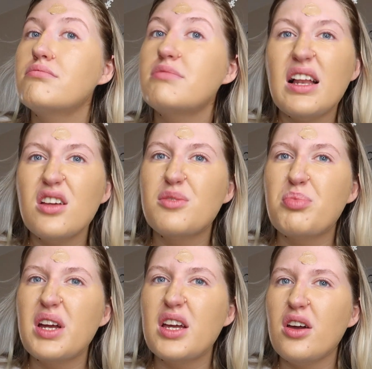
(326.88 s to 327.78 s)
That looks
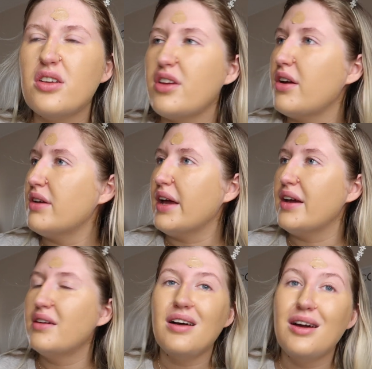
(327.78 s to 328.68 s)
pretty good, don't
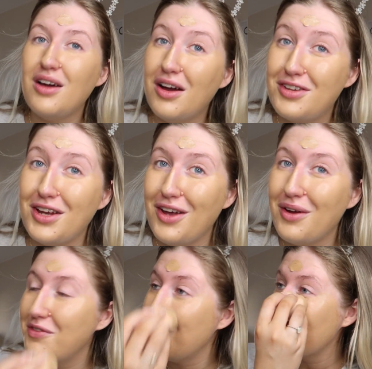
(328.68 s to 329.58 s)
it? I don't
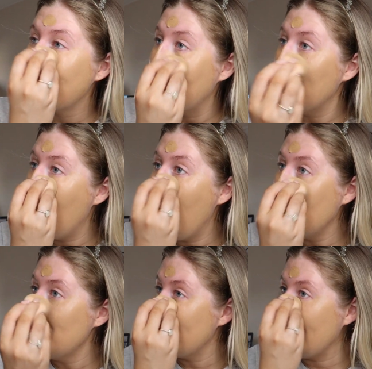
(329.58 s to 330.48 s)
know if you're seeing what
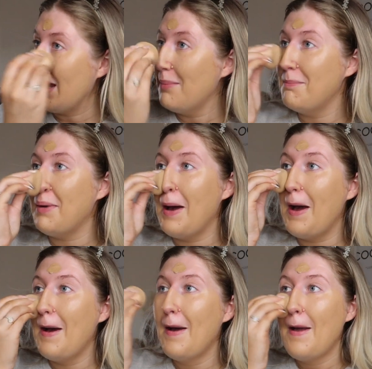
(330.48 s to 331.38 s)
I'm seeing,
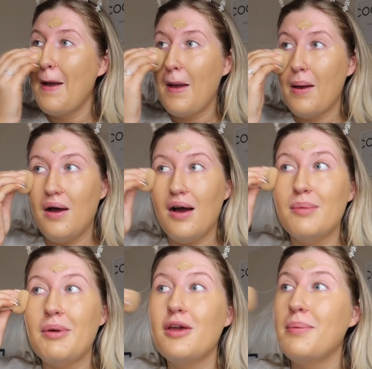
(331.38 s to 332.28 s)
but
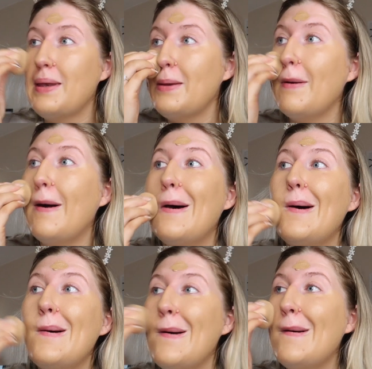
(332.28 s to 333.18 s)
I'm hoping you
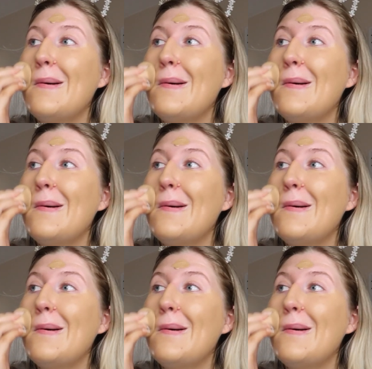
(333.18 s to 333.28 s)
are.